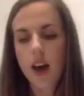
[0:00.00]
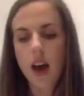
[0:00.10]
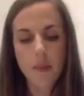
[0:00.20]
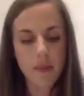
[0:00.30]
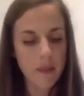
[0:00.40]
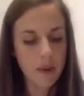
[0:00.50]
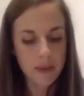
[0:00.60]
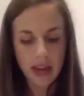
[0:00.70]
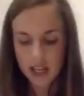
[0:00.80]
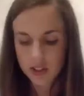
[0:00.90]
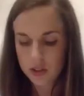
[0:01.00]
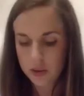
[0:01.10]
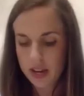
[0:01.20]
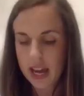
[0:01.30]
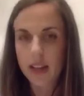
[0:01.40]
But I'm on page
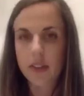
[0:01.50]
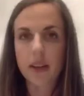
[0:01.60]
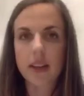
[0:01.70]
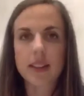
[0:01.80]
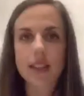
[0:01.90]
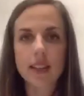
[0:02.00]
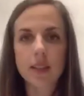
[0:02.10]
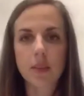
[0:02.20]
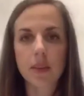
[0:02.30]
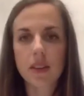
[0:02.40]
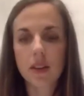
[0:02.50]
383 in the textbook,